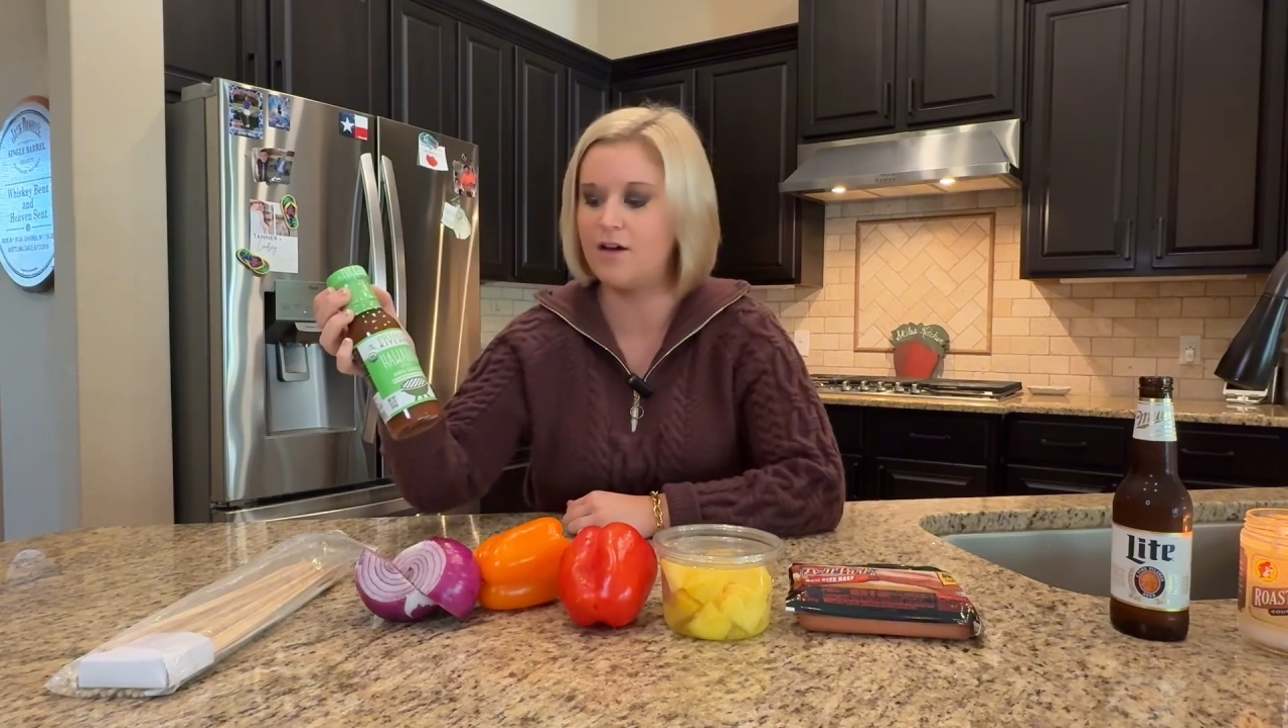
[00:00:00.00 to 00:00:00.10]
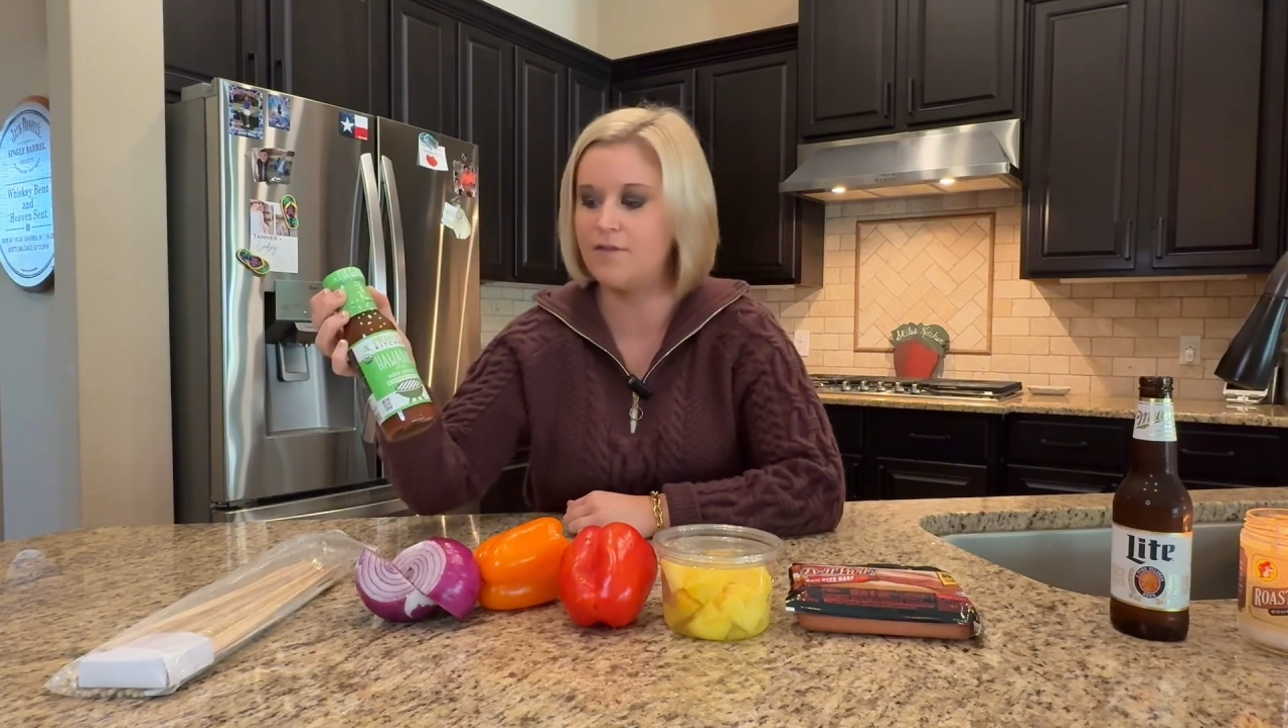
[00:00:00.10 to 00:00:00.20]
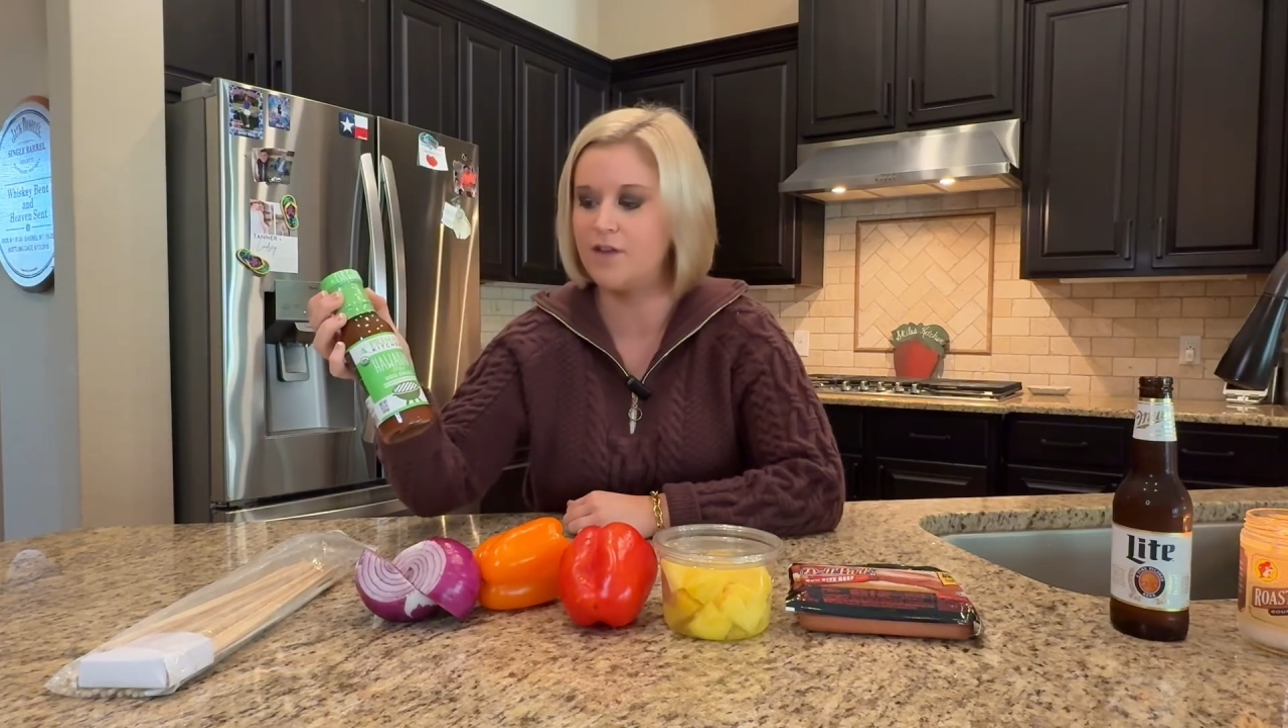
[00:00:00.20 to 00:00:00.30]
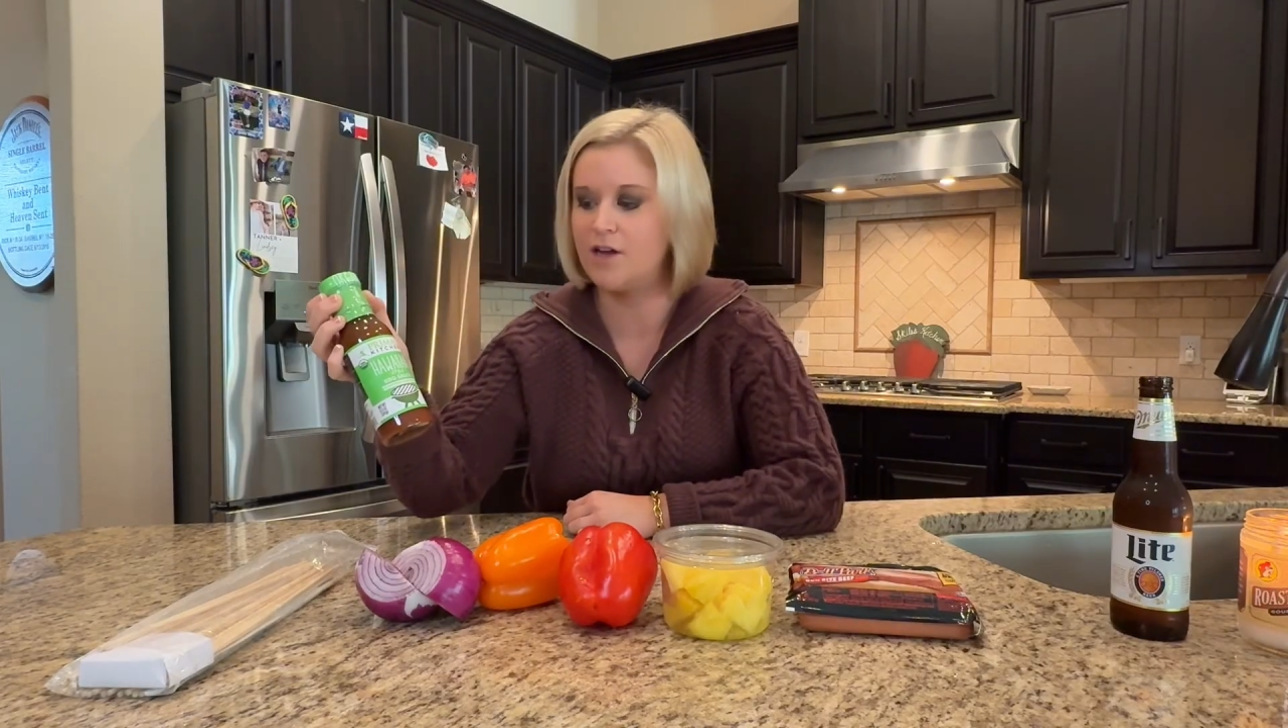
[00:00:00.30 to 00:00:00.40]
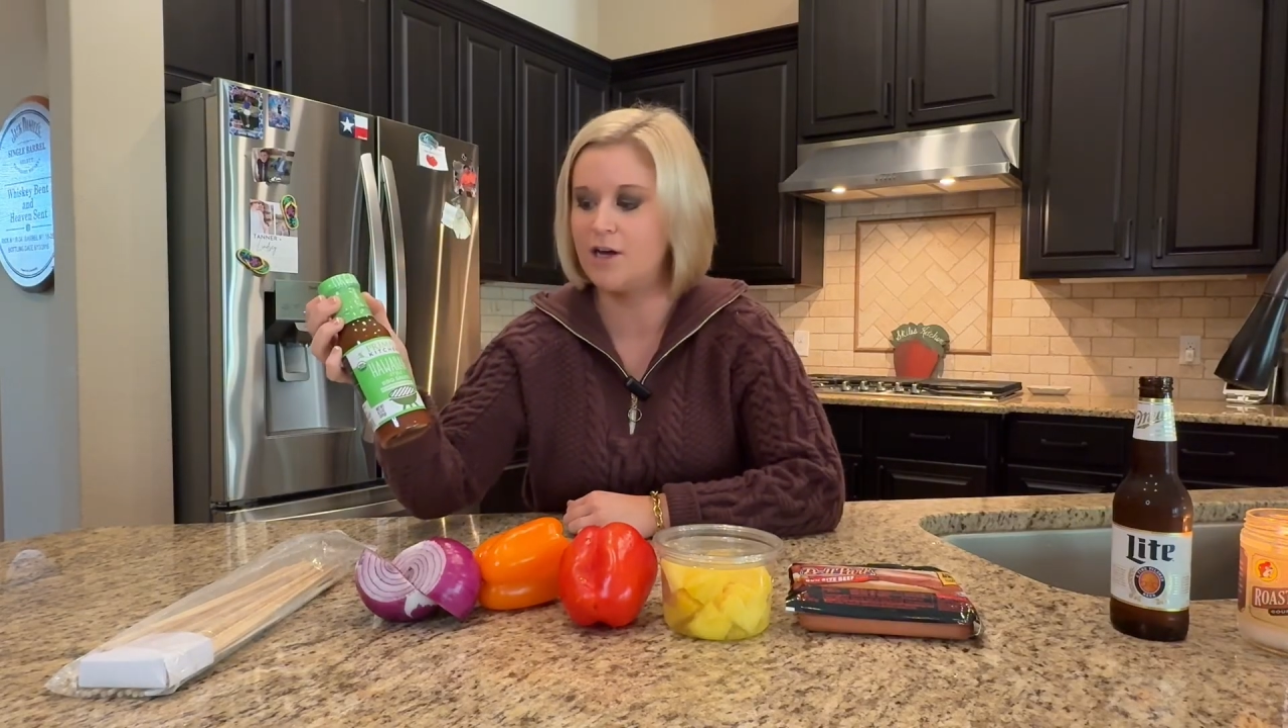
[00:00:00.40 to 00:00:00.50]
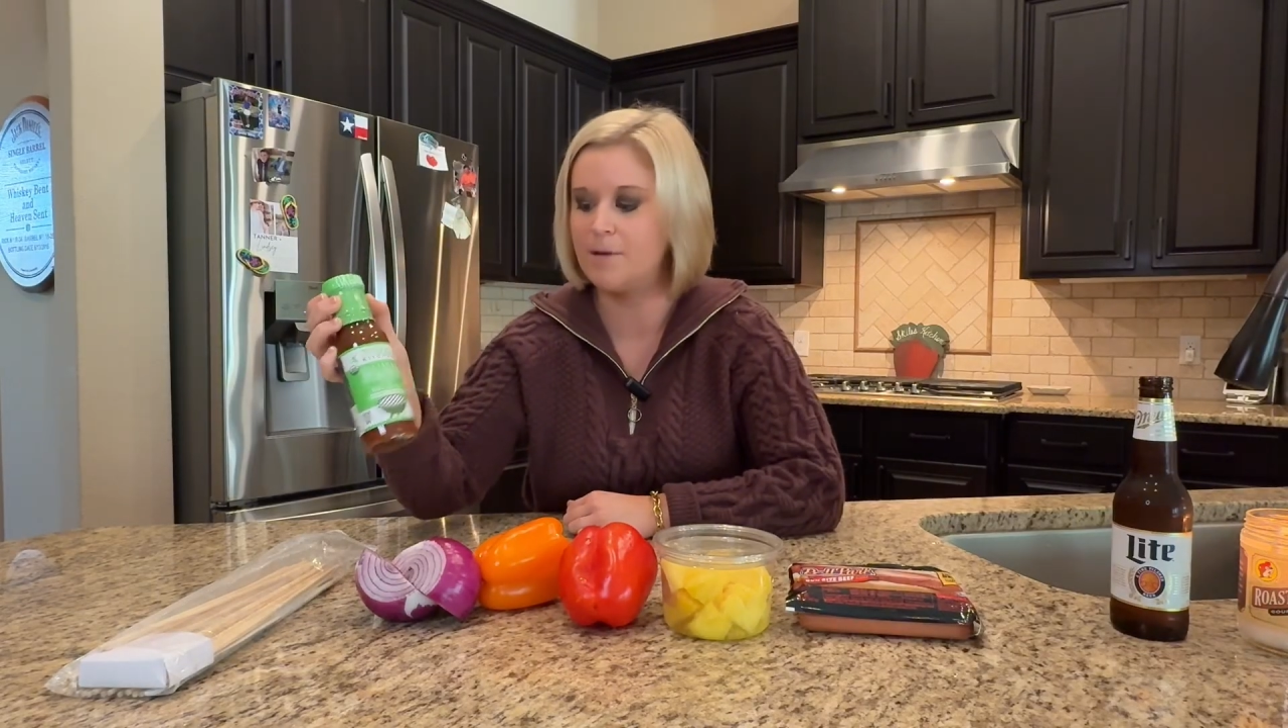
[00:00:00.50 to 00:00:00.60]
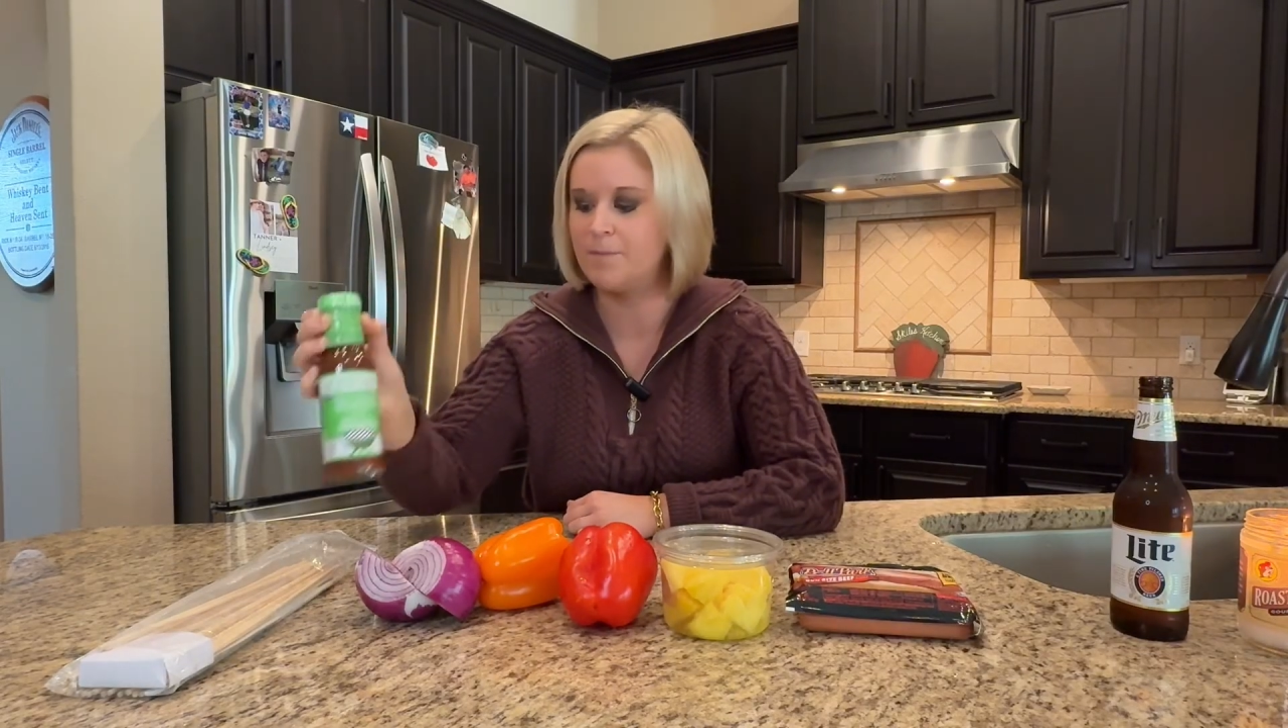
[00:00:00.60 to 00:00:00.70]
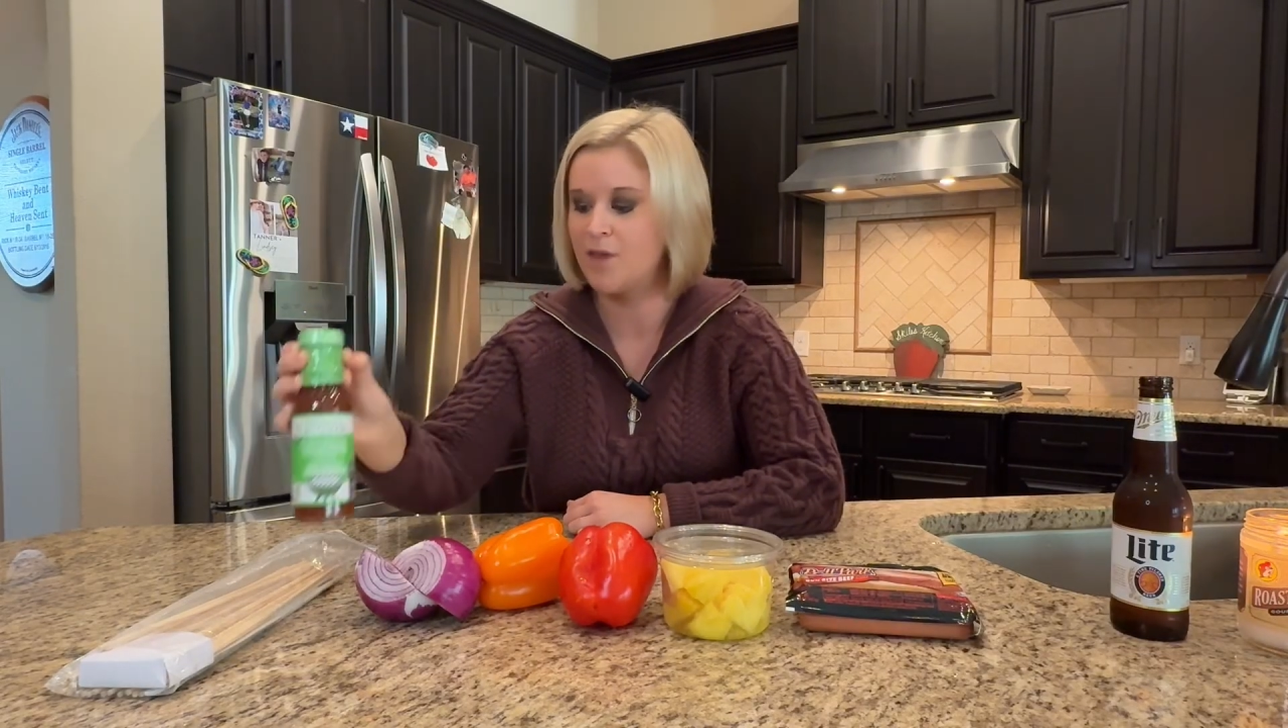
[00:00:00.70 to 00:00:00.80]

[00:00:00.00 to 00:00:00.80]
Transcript: of the